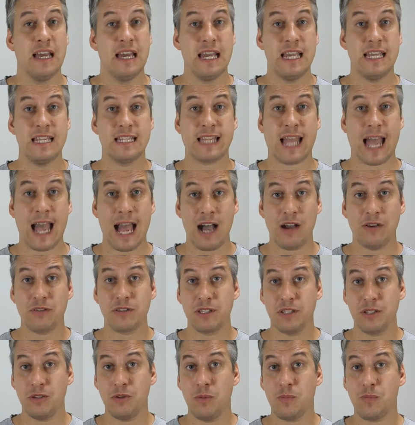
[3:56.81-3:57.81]
is how
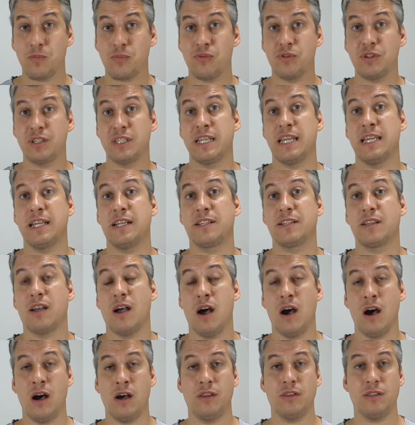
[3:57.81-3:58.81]
to predict
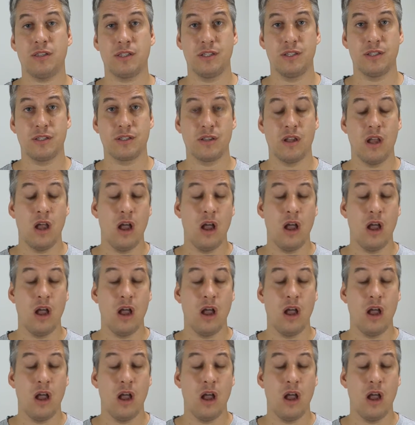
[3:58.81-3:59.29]
answers.